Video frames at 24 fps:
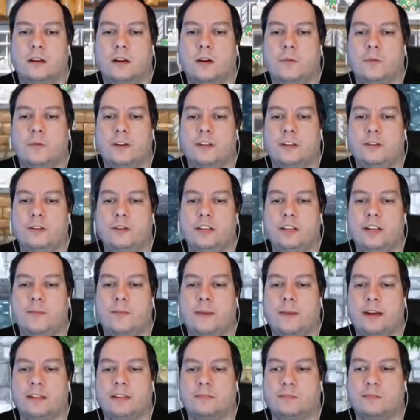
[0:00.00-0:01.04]
We do need to
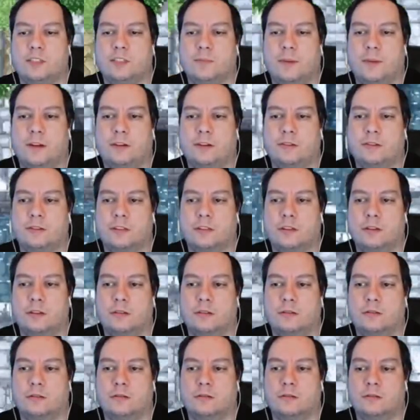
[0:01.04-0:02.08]
buy some spells
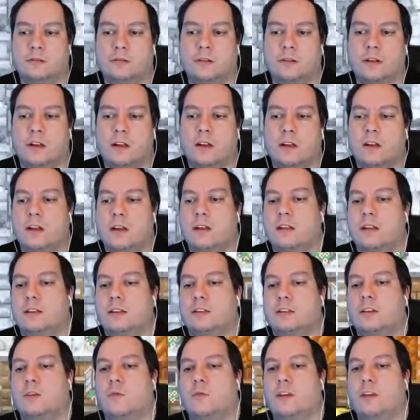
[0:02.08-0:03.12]
though.
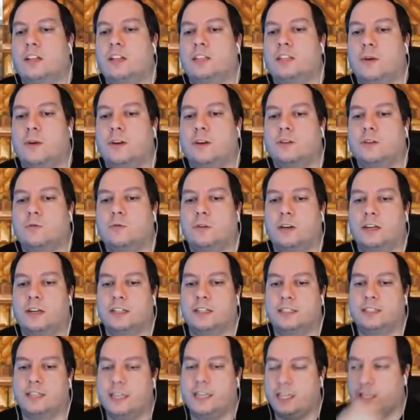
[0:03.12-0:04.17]
So the way the spells work
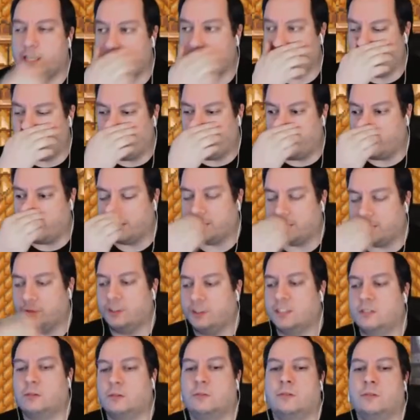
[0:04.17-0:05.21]
is each spell is
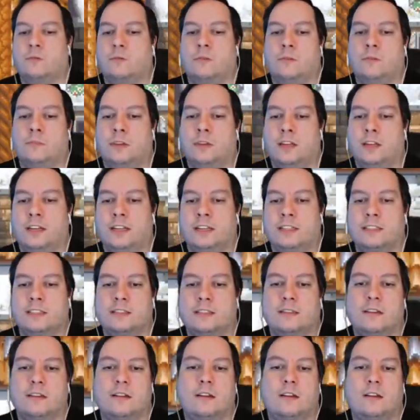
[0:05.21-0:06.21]
only sold in one place.